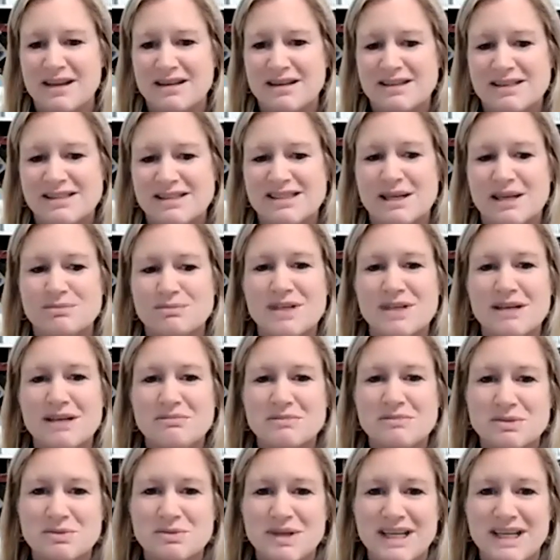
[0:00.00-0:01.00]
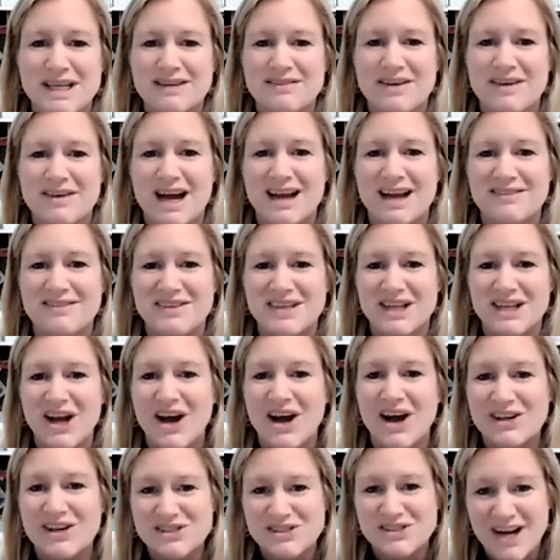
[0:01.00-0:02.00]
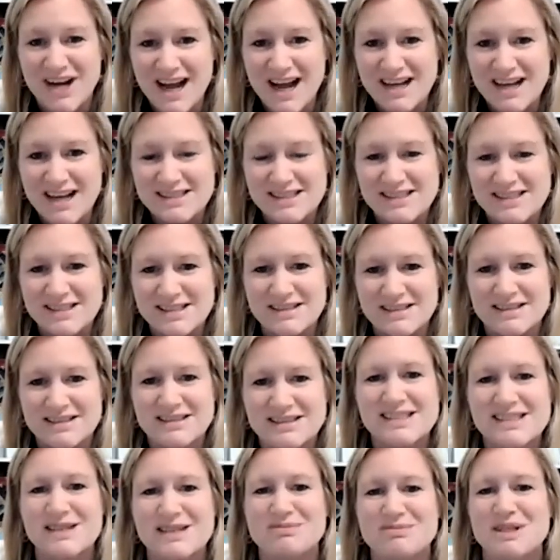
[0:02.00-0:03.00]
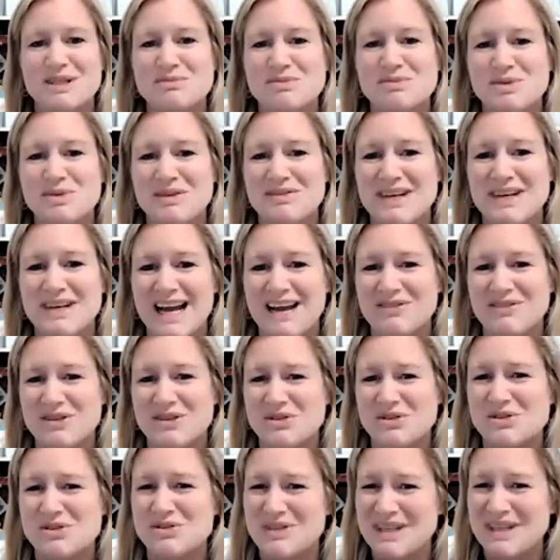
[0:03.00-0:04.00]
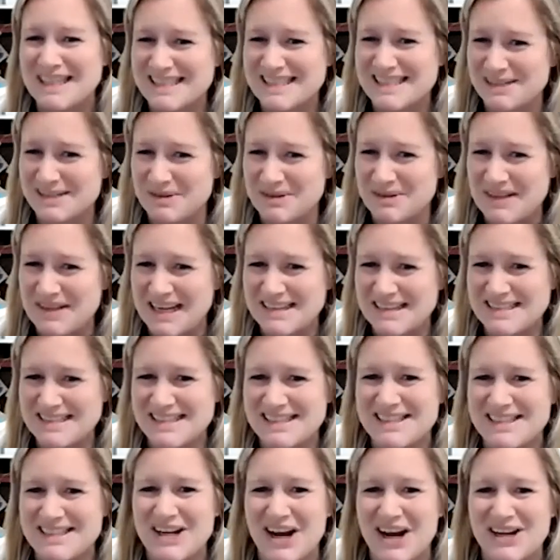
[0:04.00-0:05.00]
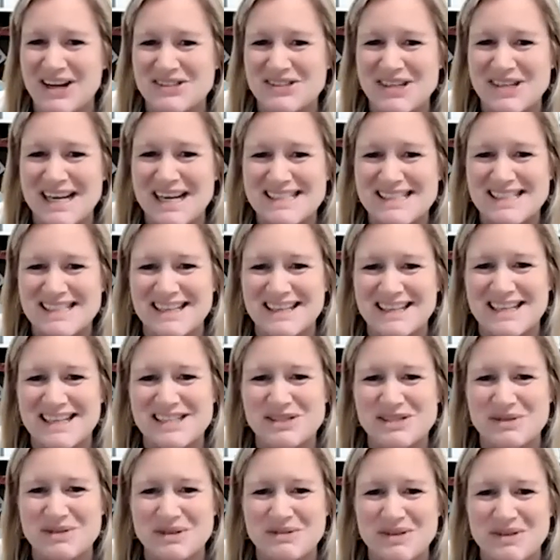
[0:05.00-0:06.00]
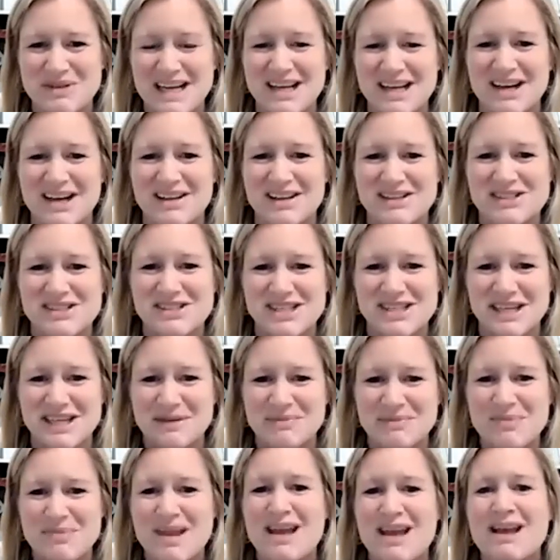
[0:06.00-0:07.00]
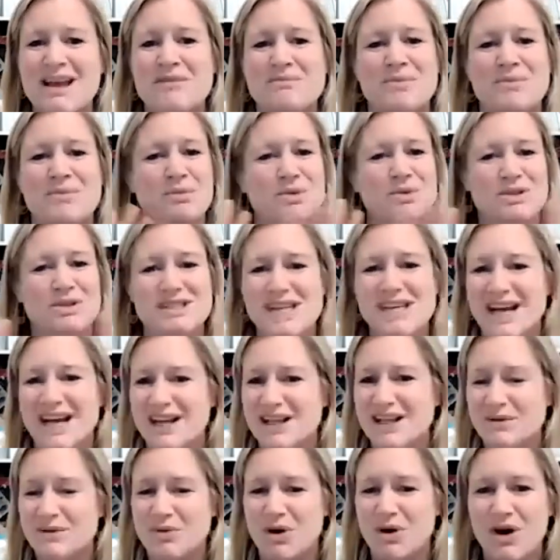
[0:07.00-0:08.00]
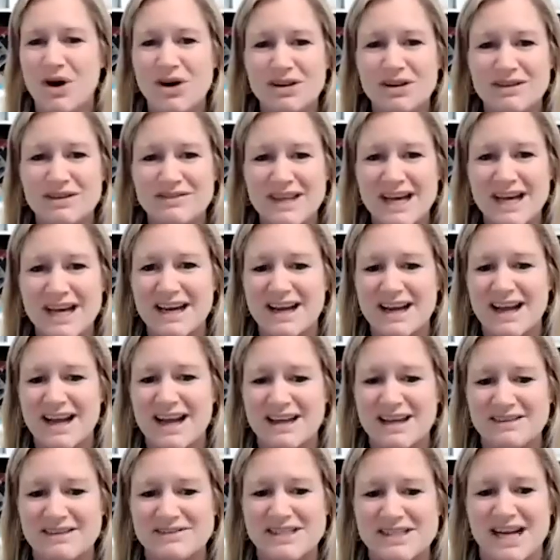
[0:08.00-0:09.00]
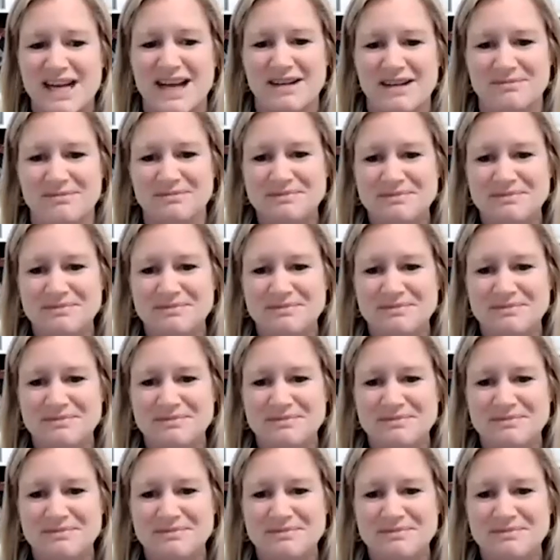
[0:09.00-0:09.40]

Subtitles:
Sometimes we give IV contrast. Sometimes we even have you drink some of that contrast like they do in radiology, but we'll tell you all of that ahead of time.